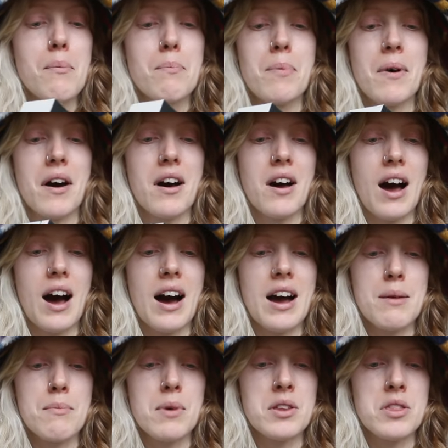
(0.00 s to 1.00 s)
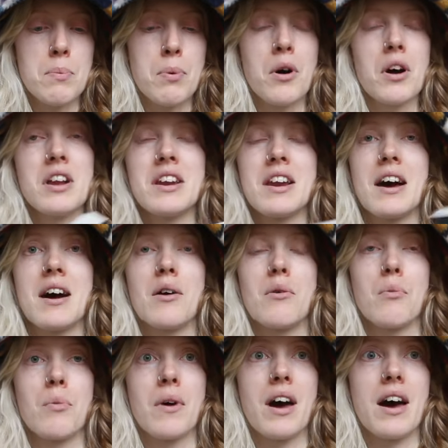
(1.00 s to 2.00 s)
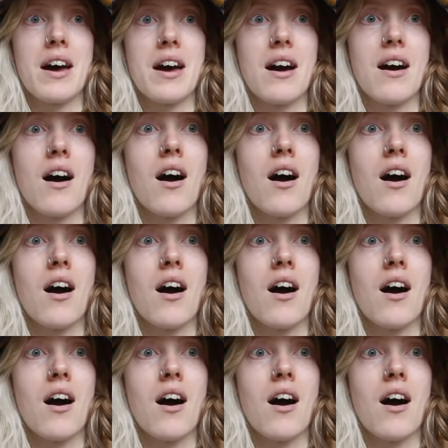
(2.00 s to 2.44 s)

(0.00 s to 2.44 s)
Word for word: But I'm at the point now where